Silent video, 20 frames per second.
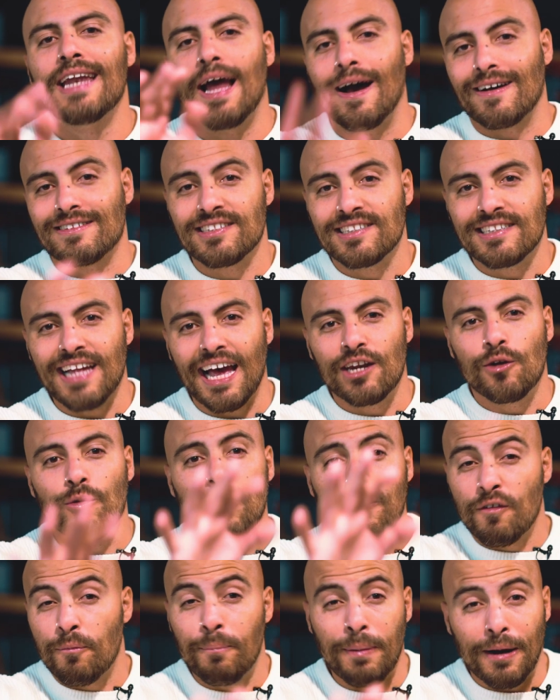Now, as a side note,
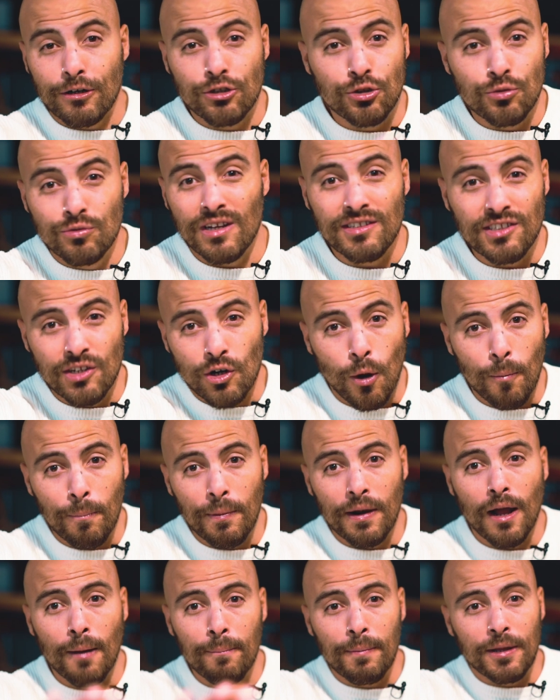if the parachute doesn't open up